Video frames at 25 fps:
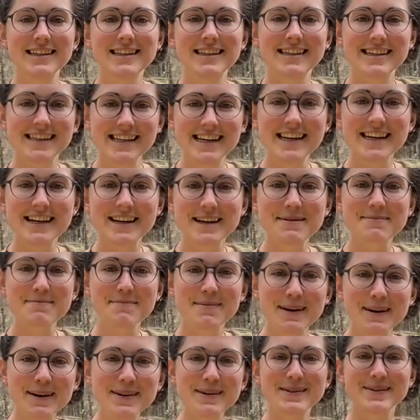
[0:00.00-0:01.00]

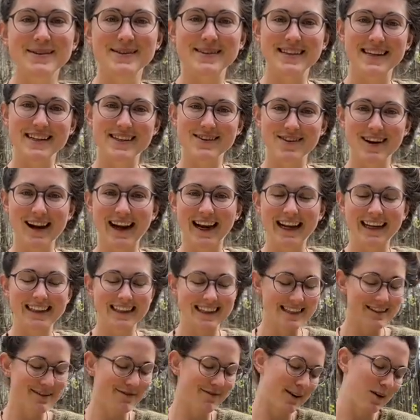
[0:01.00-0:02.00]
Decompose, that's right,
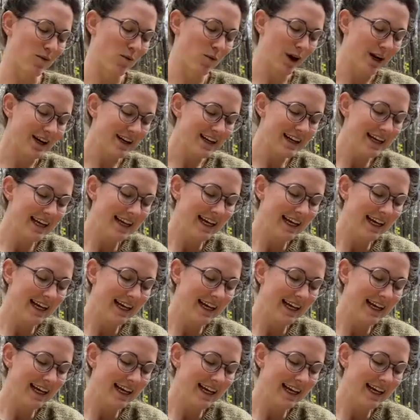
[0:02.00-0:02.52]
that's a fun word.